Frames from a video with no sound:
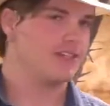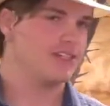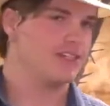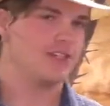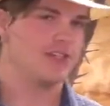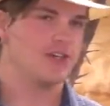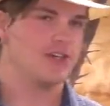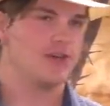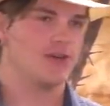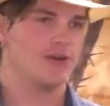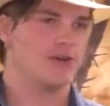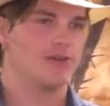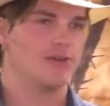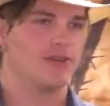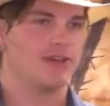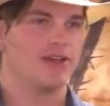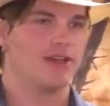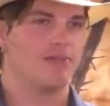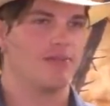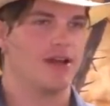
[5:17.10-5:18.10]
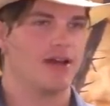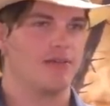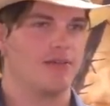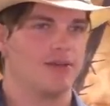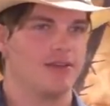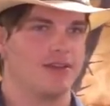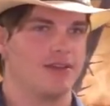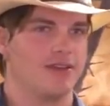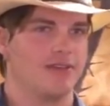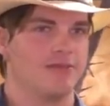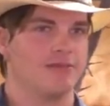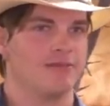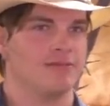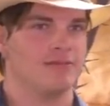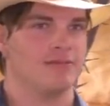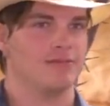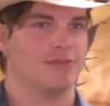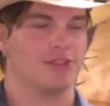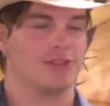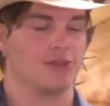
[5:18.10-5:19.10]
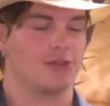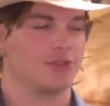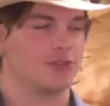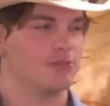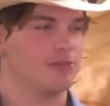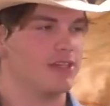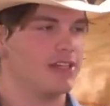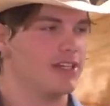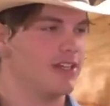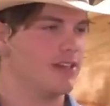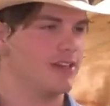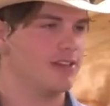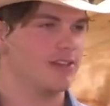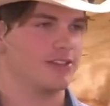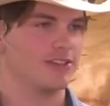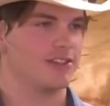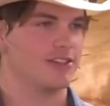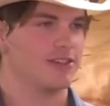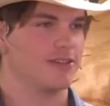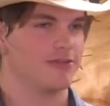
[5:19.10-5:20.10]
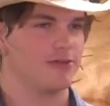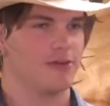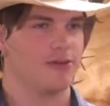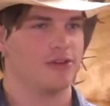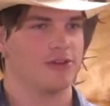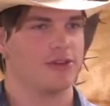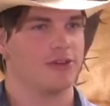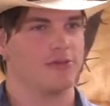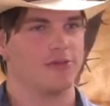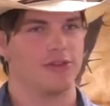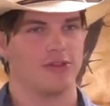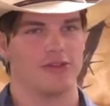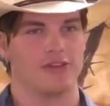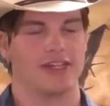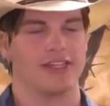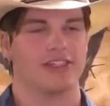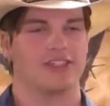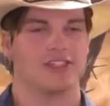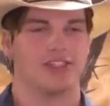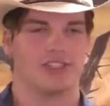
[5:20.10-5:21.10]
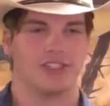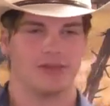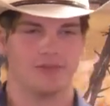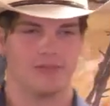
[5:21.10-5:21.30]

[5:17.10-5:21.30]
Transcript: show. It might be social media, your cell phone. It could be a relationship